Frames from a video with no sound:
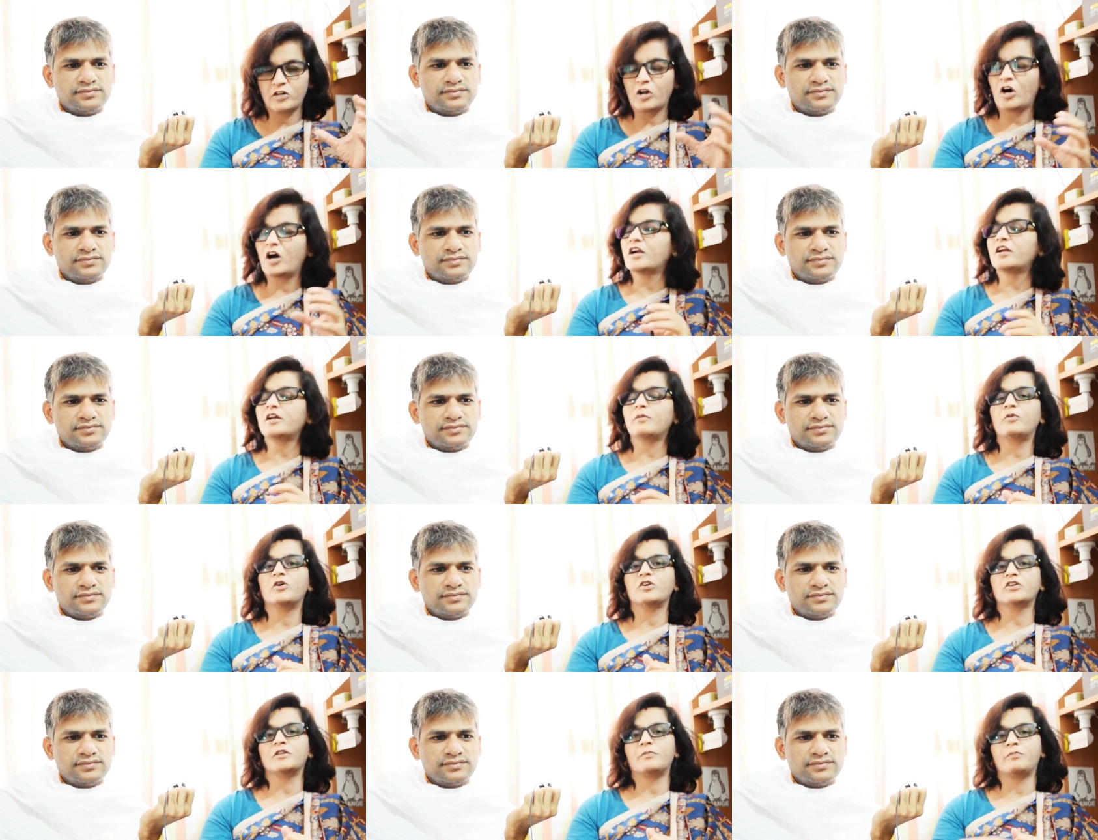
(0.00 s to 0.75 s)
Speaker 1: not
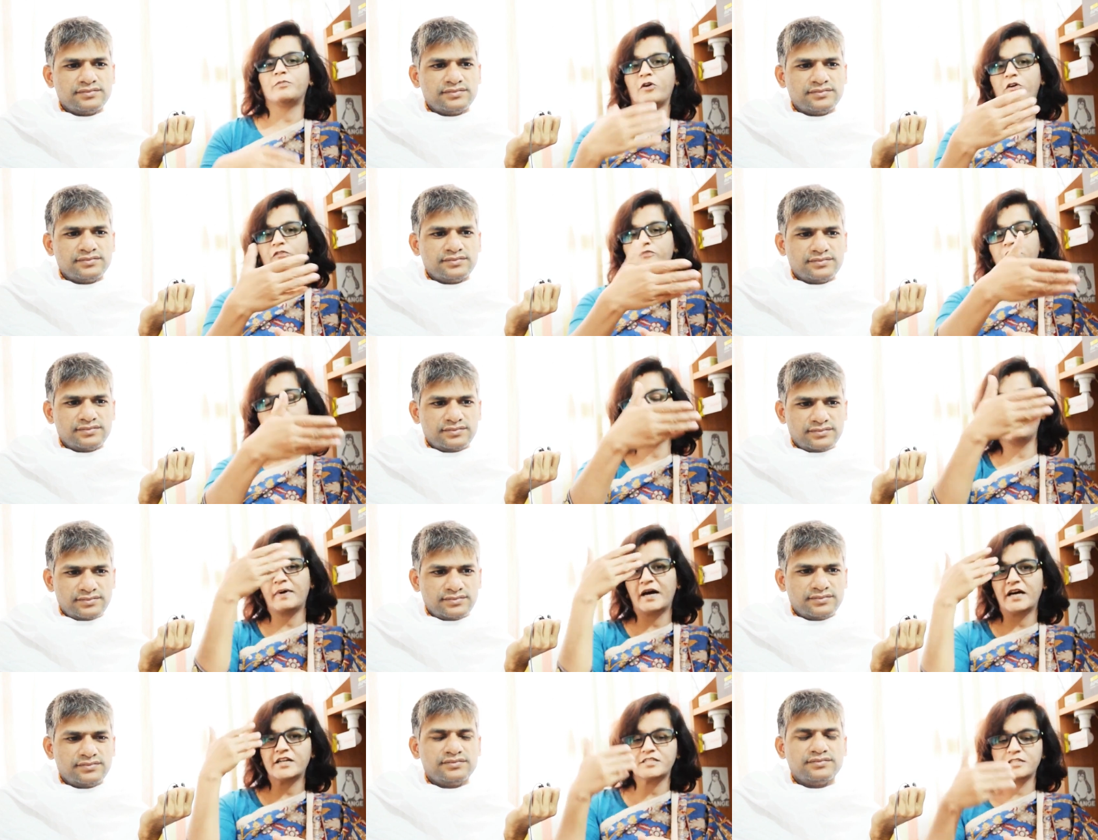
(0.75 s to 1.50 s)
about the profit
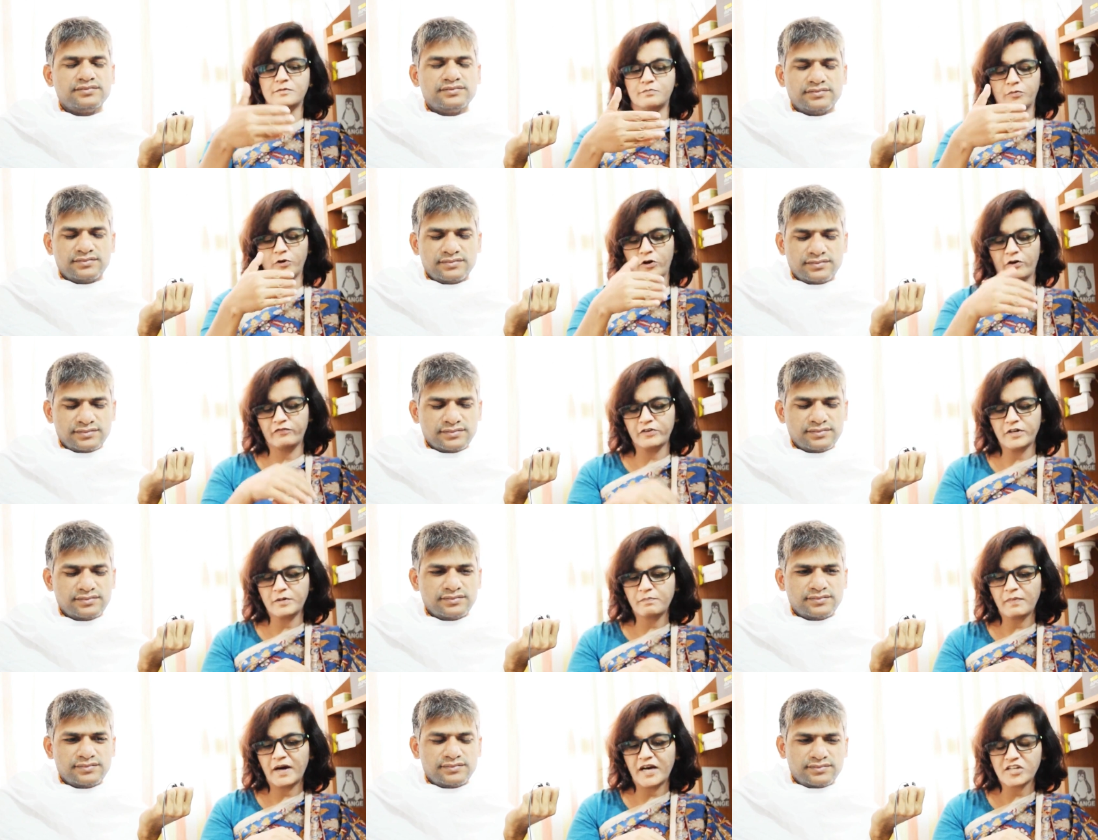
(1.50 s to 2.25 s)
margin
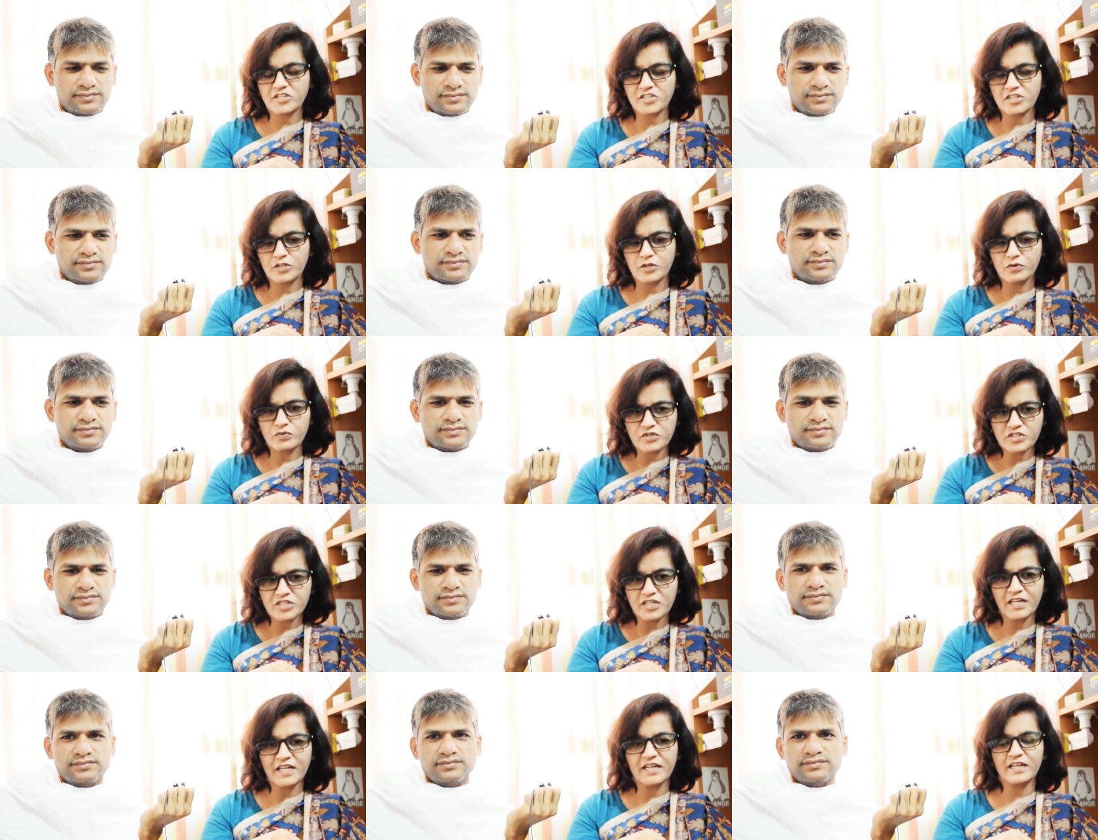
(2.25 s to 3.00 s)
profit margin
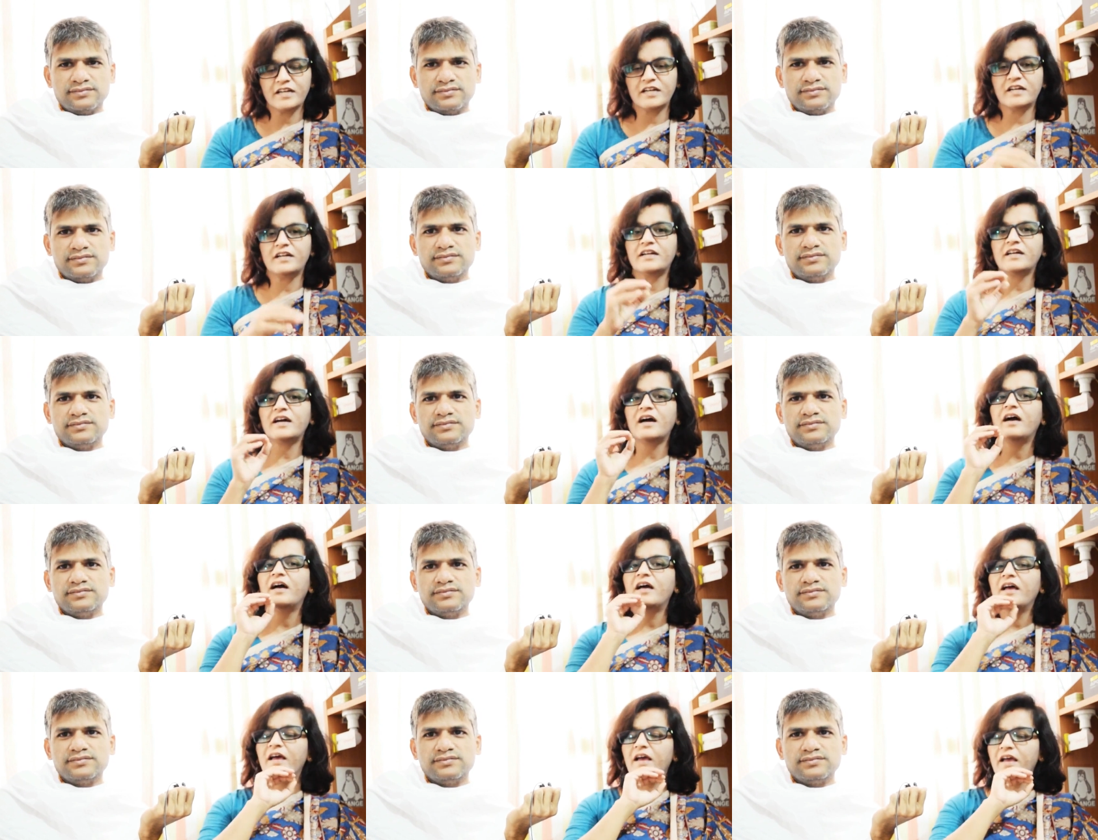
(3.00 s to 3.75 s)
usually in india
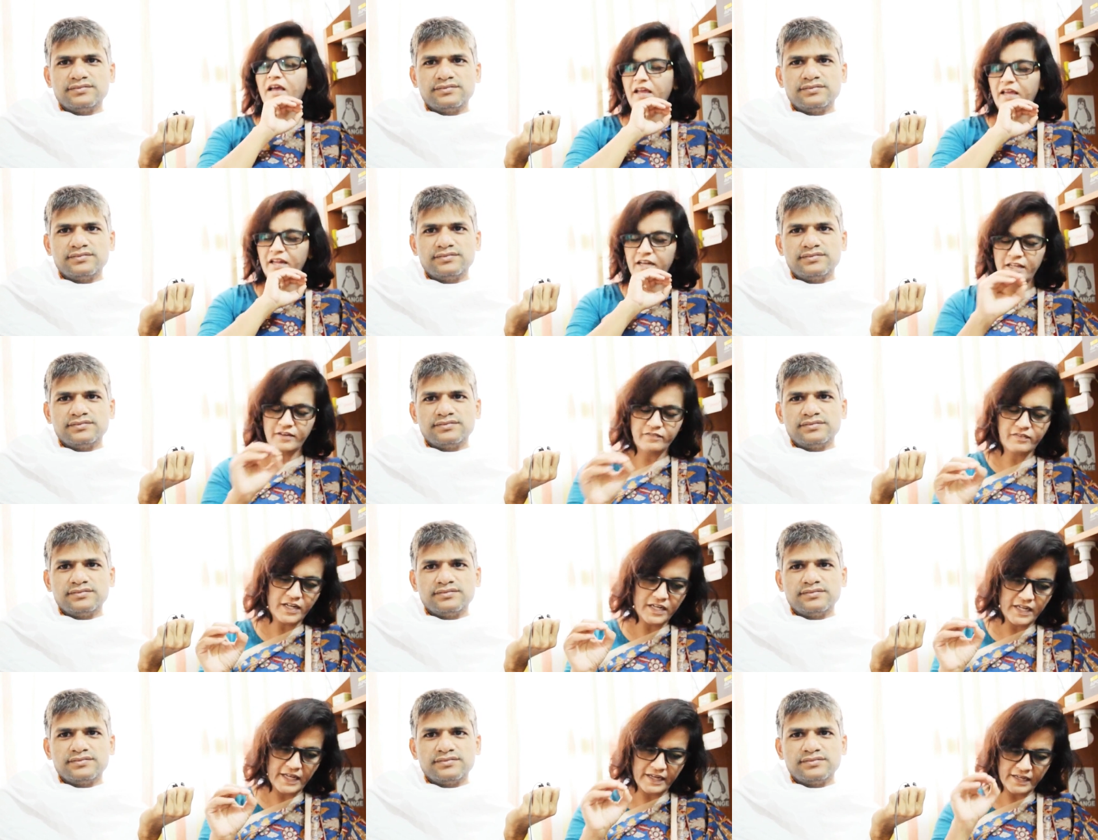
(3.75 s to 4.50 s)

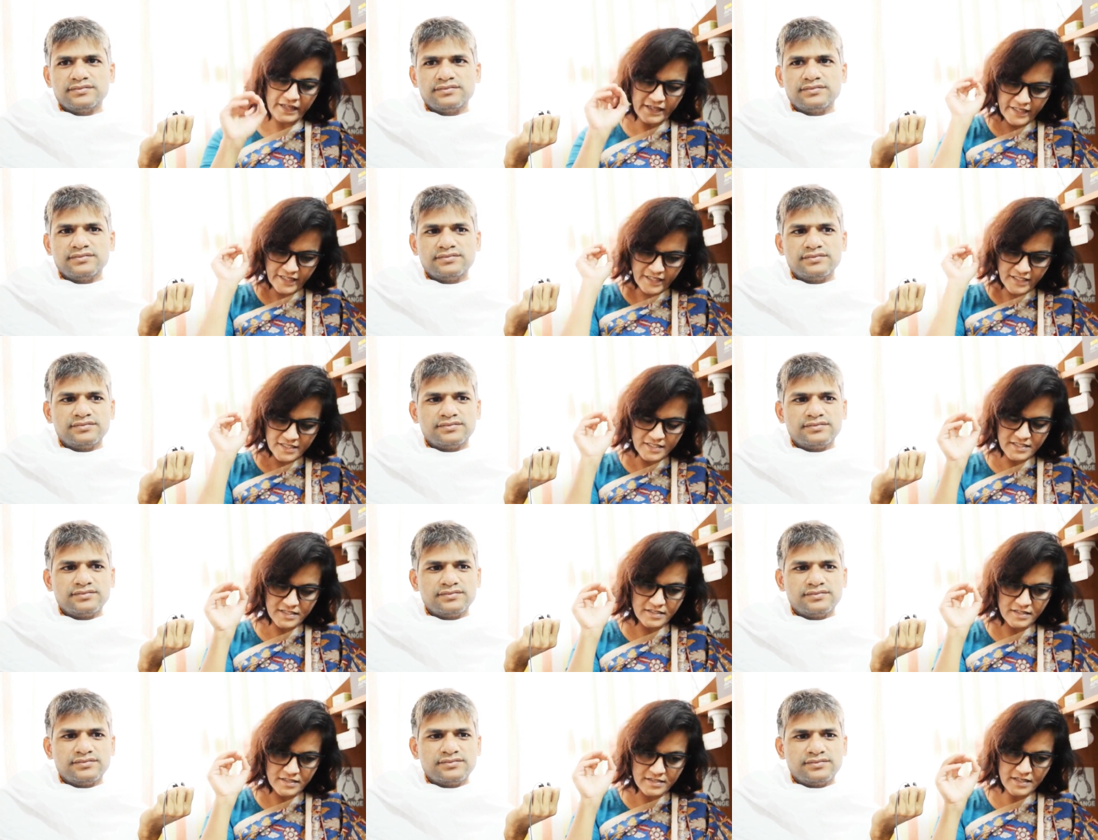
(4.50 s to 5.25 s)
anyone any
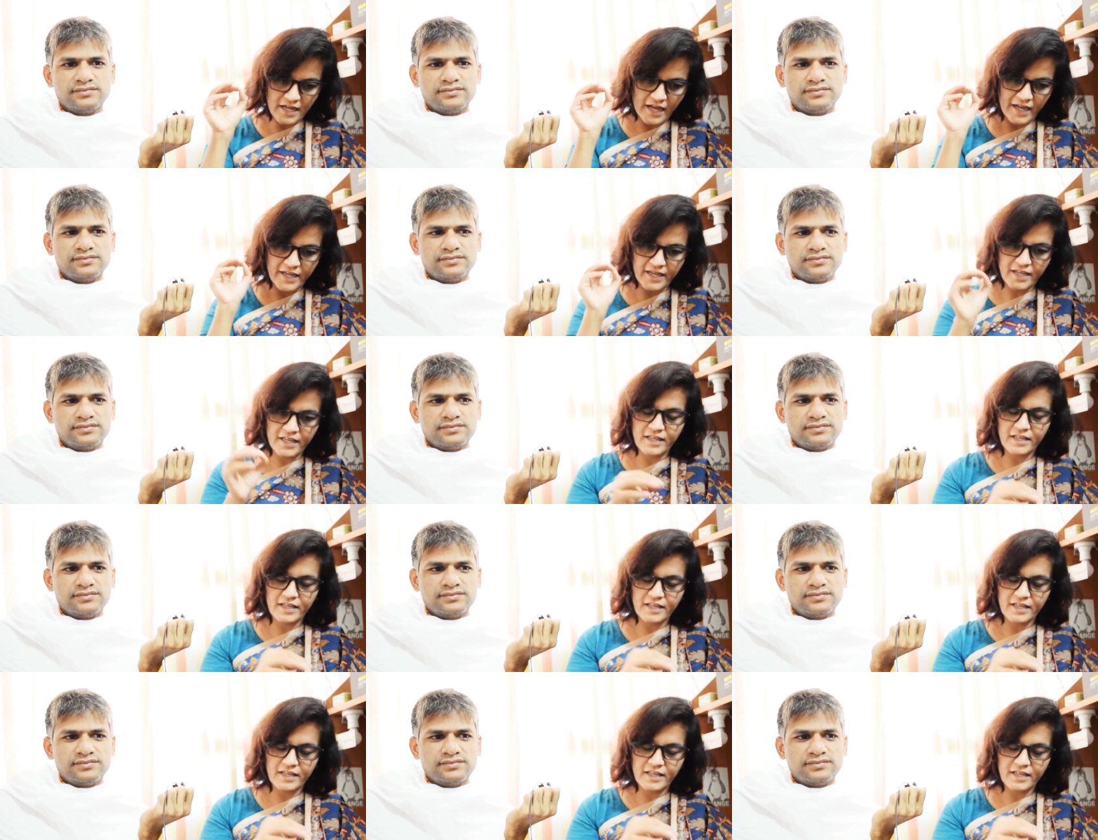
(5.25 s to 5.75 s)
youngsters i